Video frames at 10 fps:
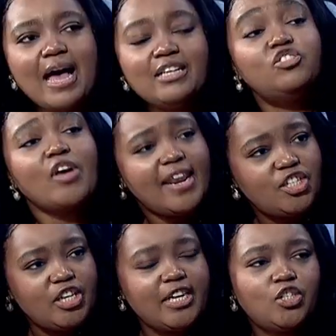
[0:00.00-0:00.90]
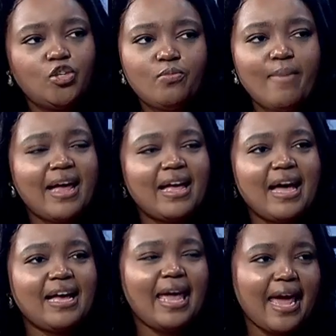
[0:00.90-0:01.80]
strategy to make
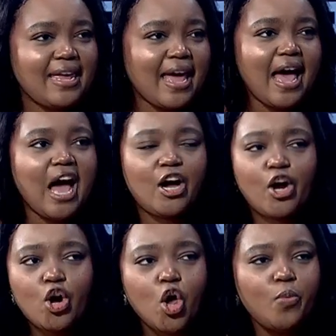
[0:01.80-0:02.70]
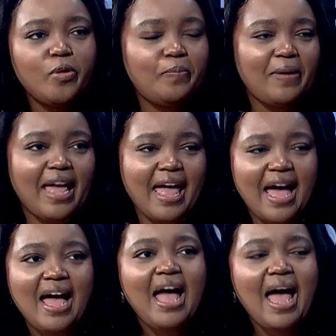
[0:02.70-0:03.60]
Kenya a global
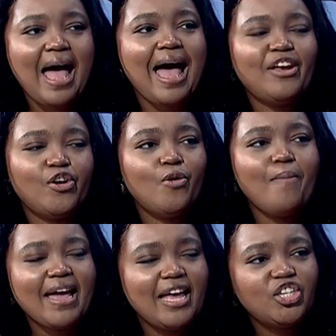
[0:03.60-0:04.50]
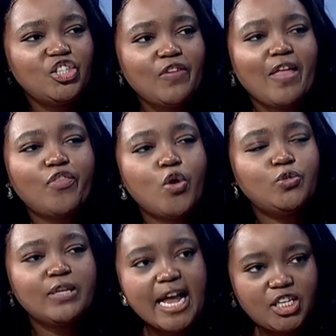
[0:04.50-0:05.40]
player, making sure that
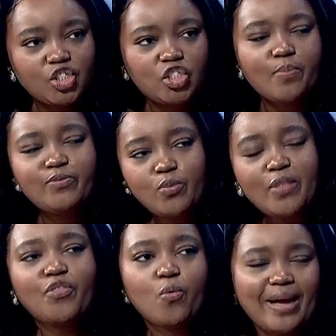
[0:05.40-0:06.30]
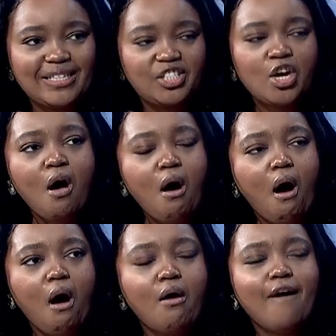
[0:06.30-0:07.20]
those relationships with the West
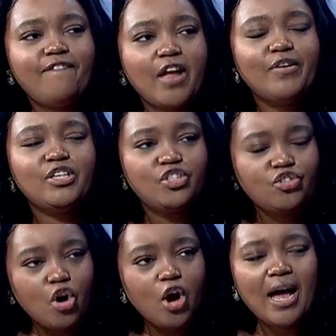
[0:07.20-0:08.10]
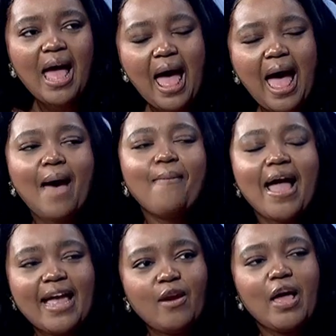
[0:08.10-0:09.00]
are very strong,
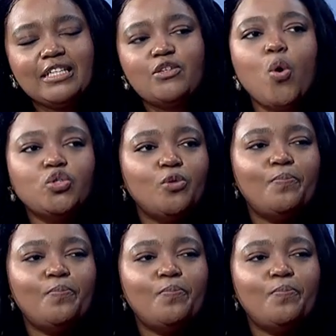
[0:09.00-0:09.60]
is also